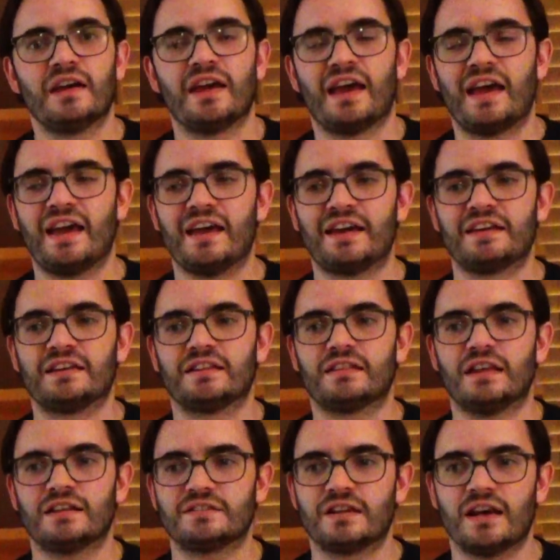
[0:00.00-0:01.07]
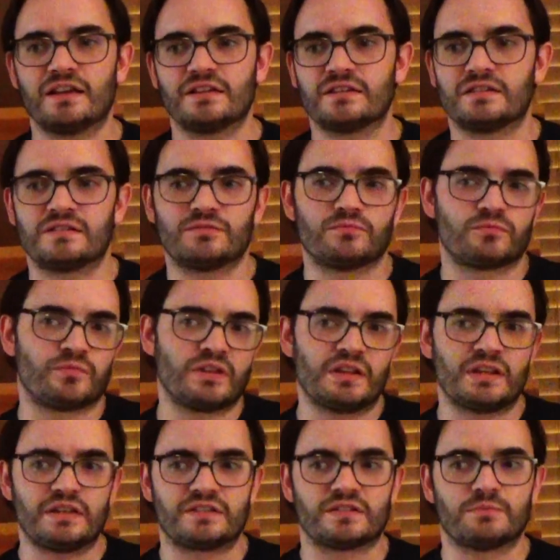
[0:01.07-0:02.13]
And that's not
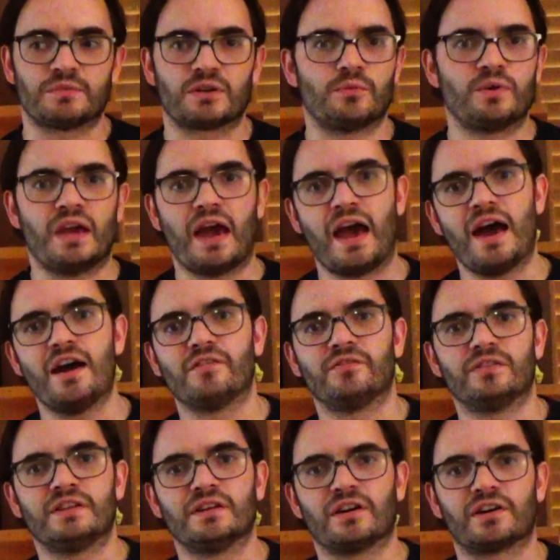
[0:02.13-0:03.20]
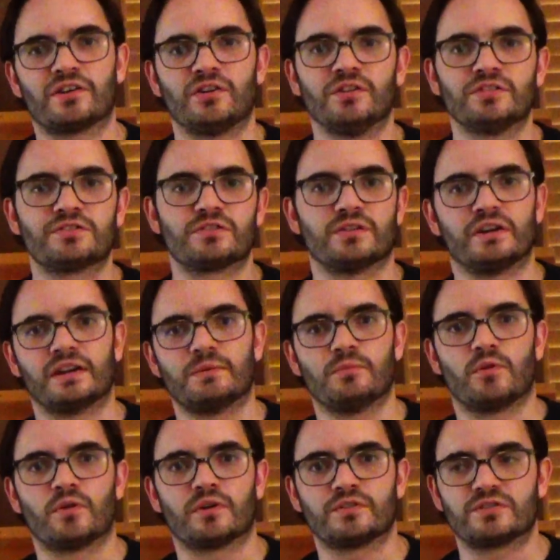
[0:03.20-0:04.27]
really something we have in our culture
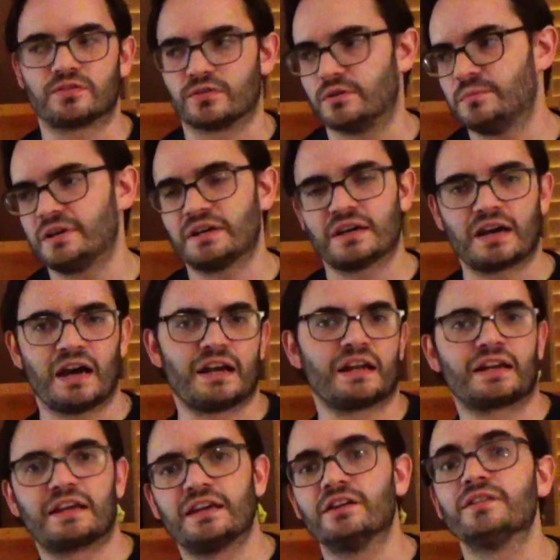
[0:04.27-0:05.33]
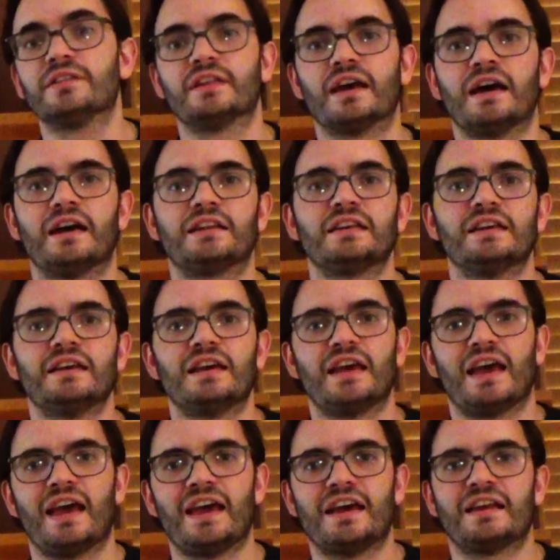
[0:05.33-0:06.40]
anymore. Streaming kind of killed that.
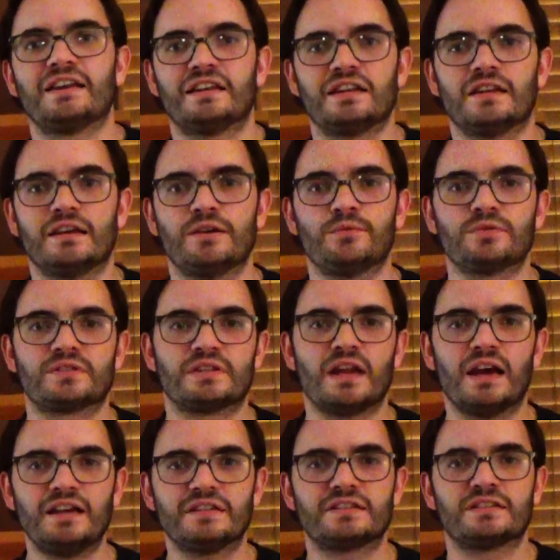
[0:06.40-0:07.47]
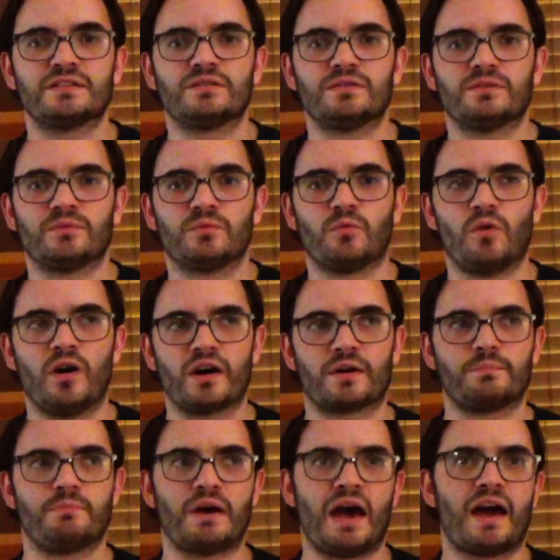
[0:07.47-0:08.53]
And it was nice to
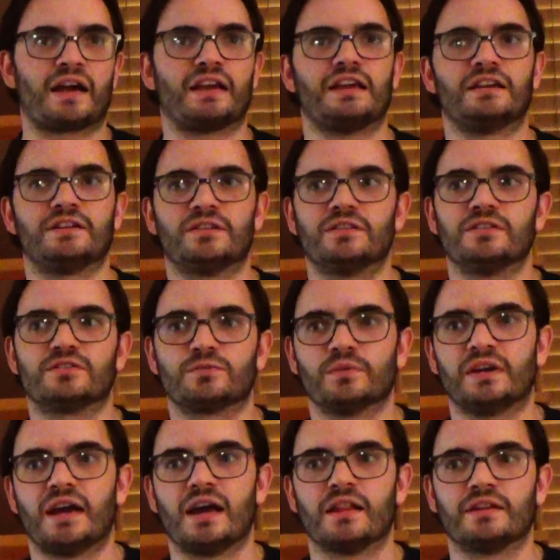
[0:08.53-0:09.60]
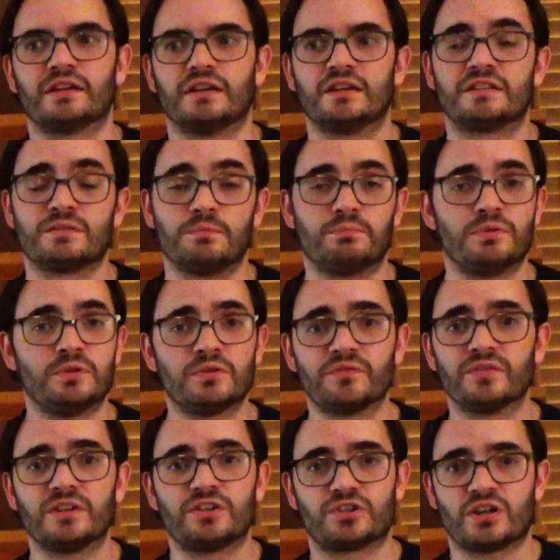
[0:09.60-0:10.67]
walk back into this reality. It's a
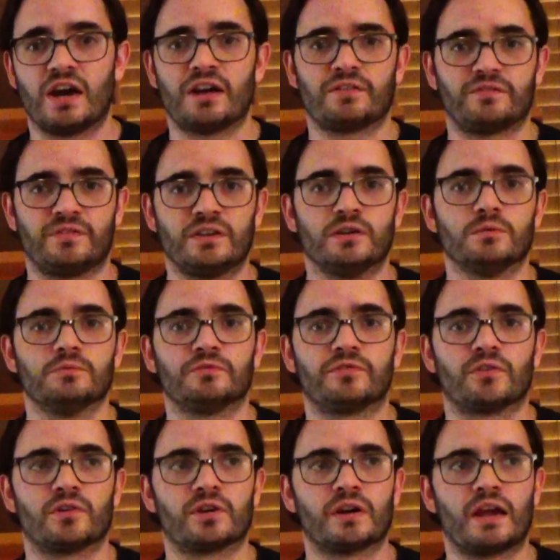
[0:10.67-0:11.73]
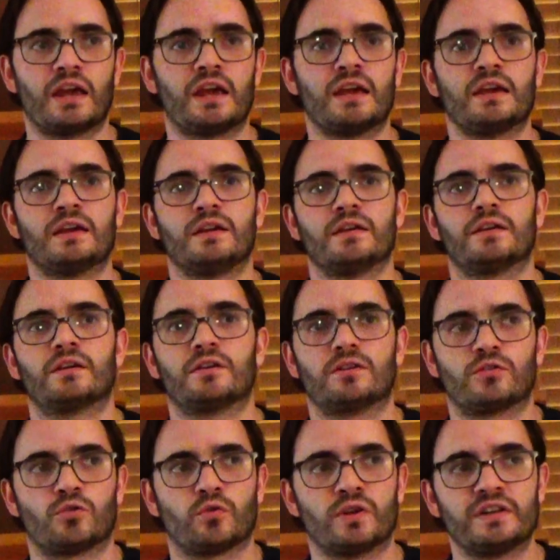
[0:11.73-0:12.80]
beautifully shot film for a
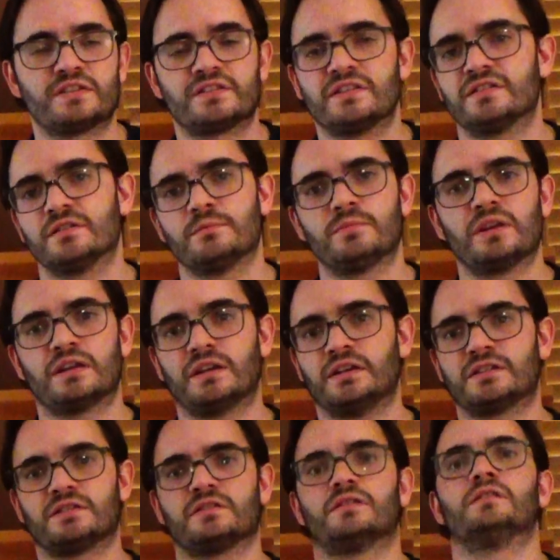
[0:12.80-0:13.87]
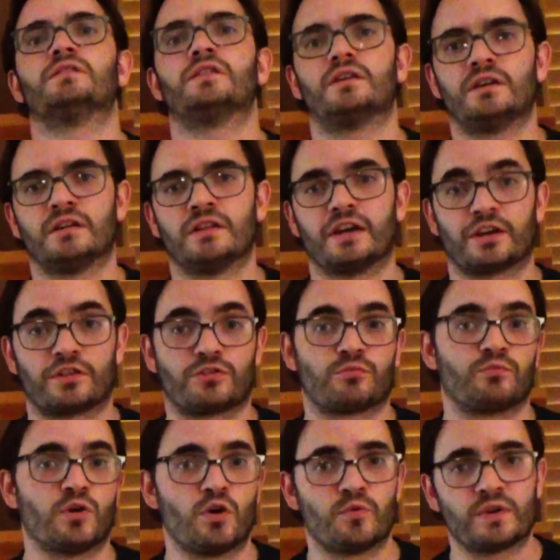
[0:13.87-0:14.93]
criticism that gets
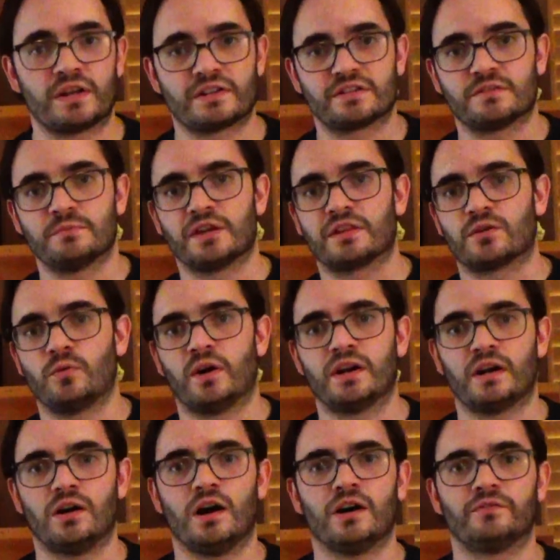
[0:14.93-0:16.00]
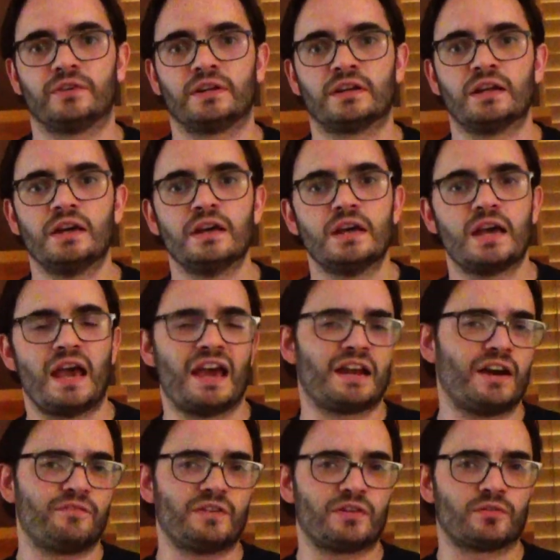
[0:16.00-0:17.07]
thrown at Smith quite often, and
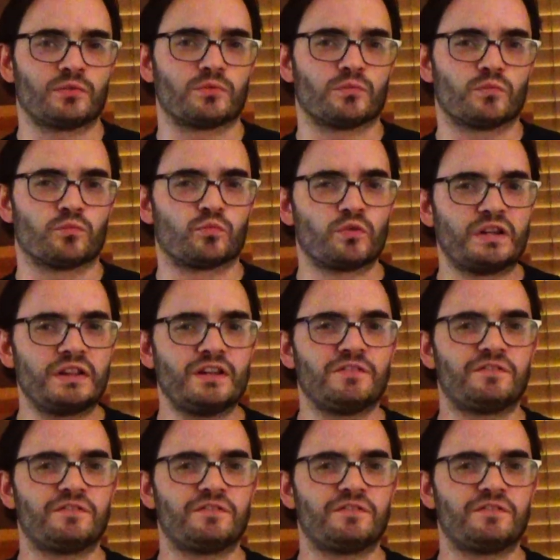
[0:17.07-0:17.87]
I've never really